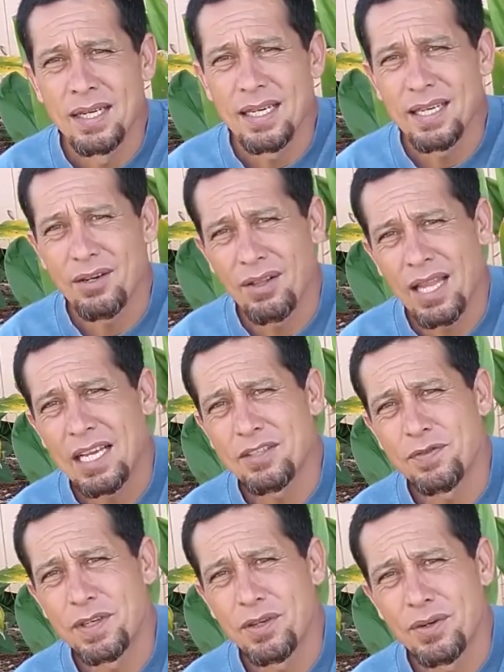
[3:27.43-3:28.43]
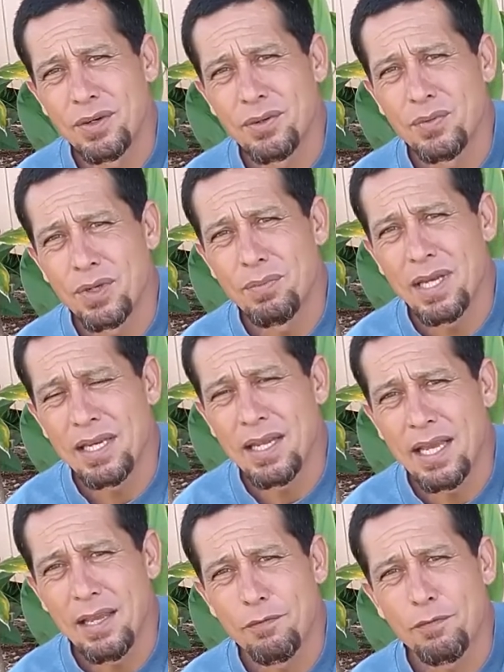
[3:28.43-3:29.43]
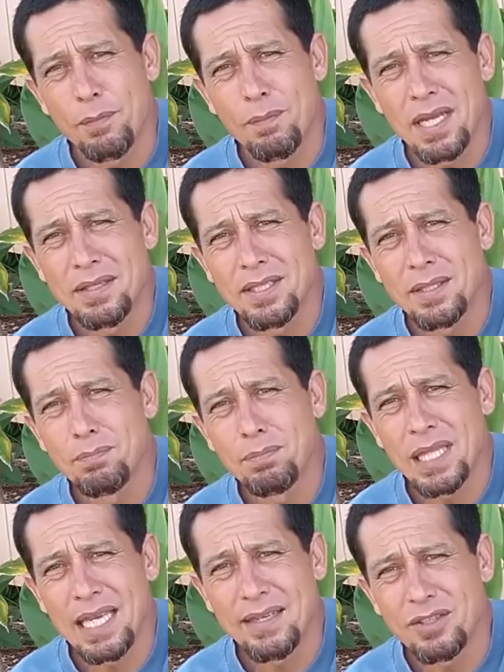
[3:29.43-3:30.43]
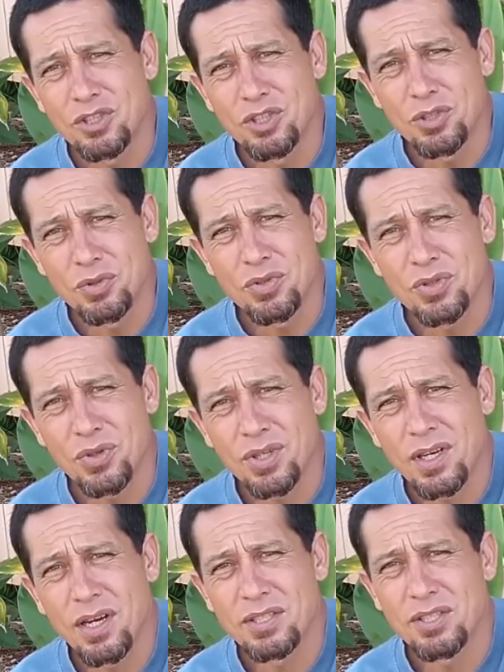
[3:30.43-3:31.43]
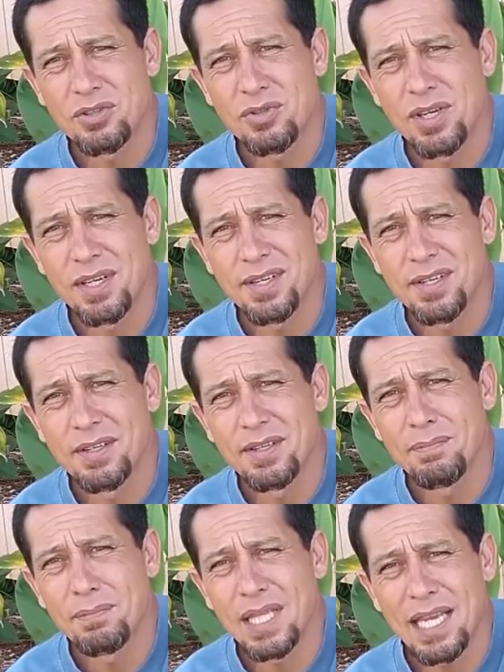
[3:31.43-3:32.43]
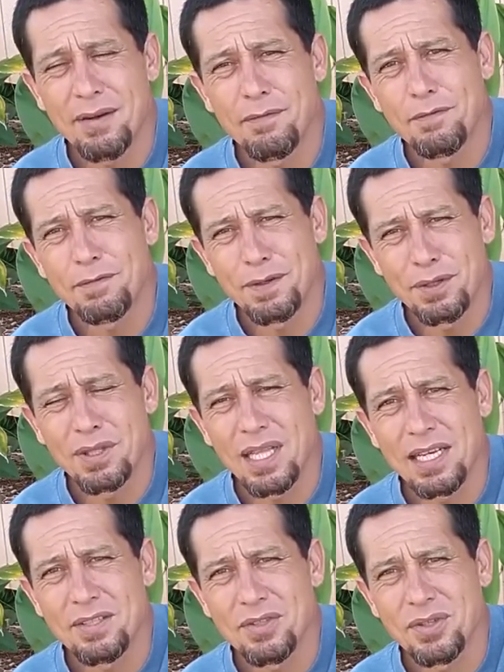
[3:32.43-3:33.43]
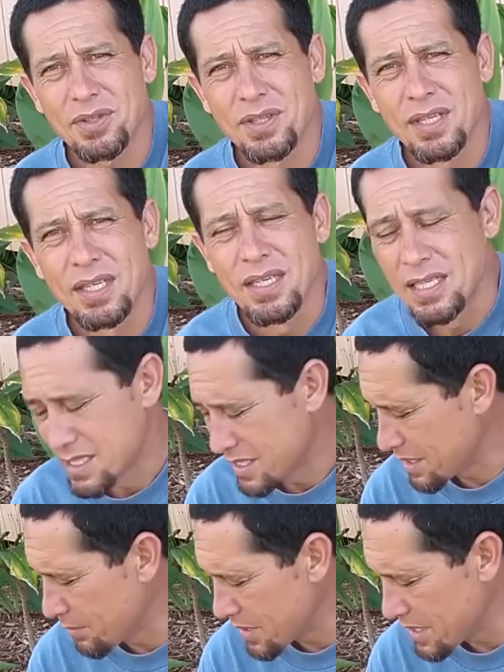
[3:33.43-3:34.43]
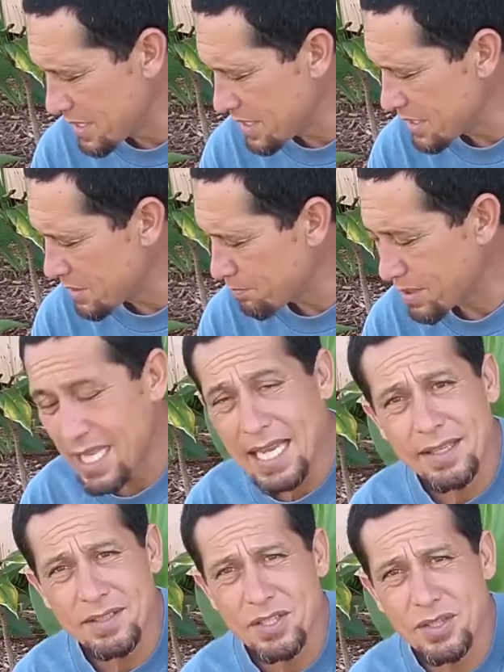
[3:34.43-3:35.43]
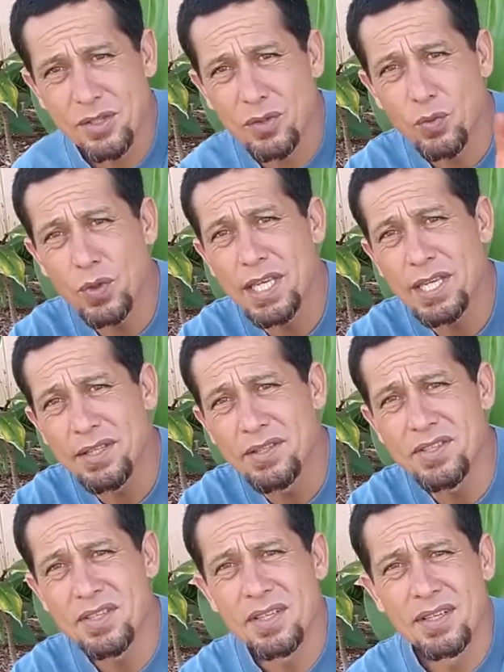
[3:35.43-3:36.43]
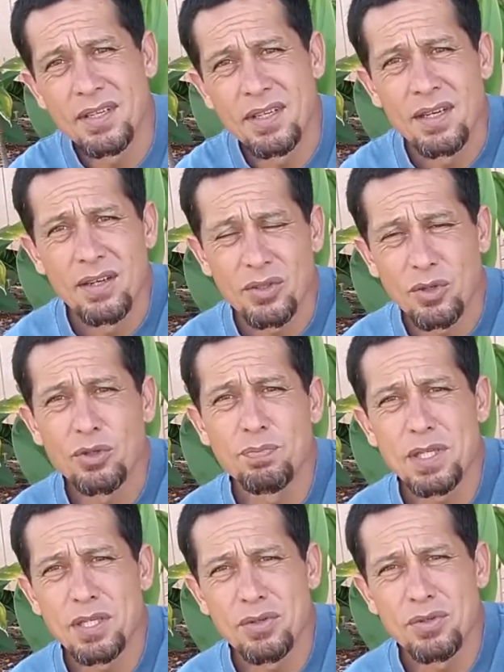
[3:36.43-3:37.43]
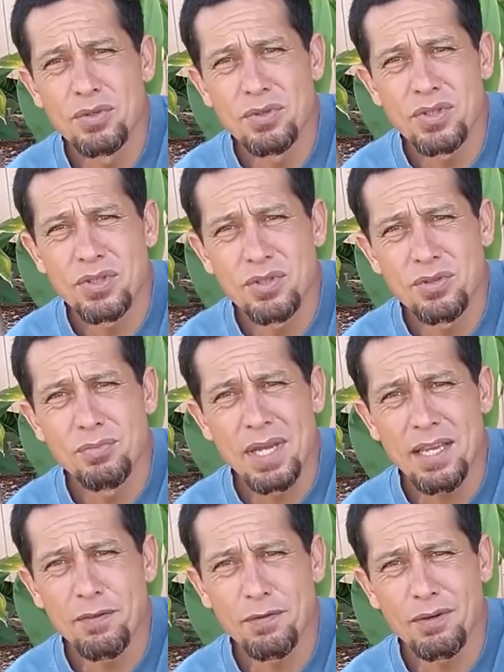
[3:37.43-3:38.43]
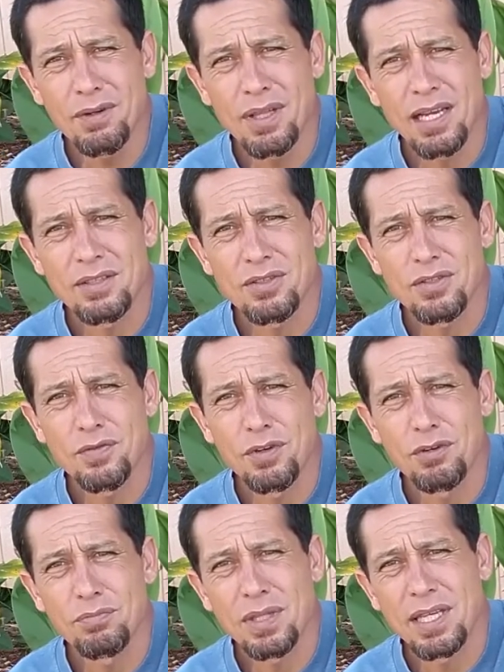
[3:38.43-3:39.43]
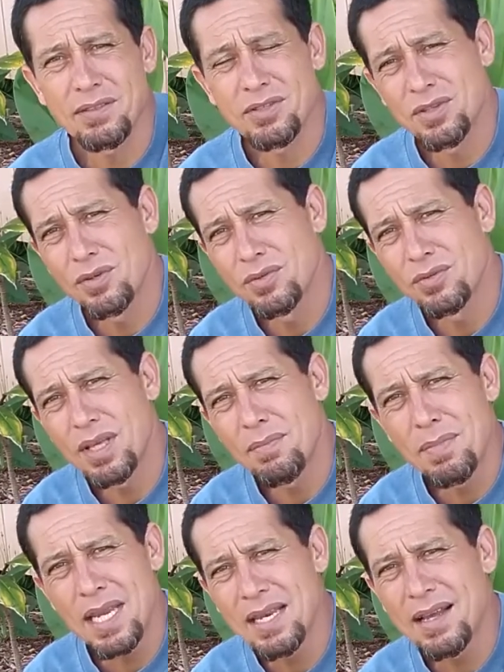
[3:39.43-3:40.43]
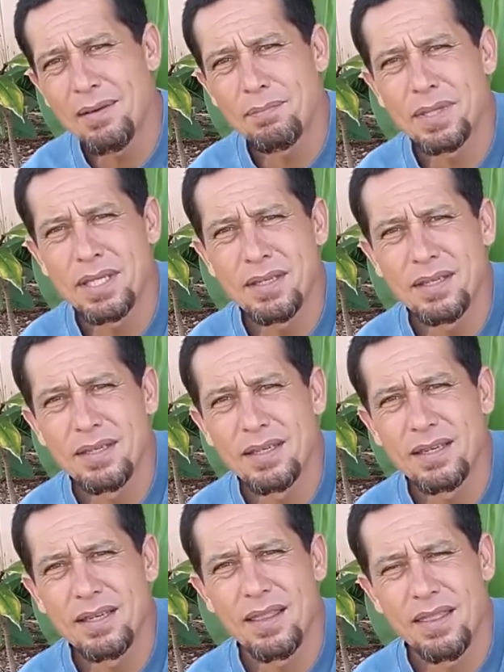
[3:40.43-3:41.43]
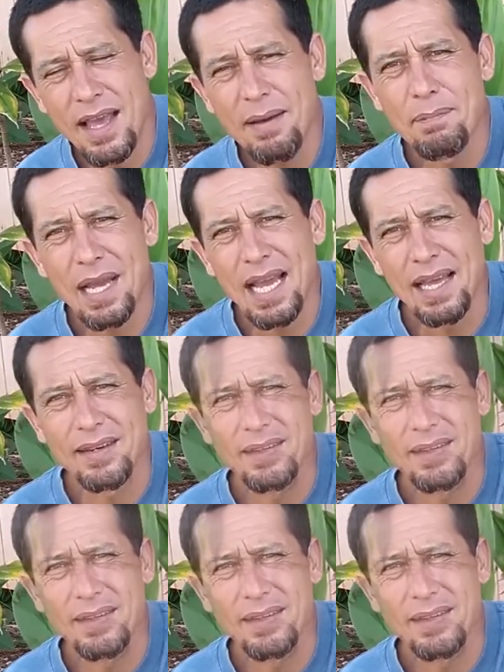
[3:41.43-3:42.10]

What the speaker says: in our last video, we made a fermented plant juice, or concentrated plant fertilizer. Some of these plants, weeds, could be used to make fertilizers for your plants, so they may not be that bad.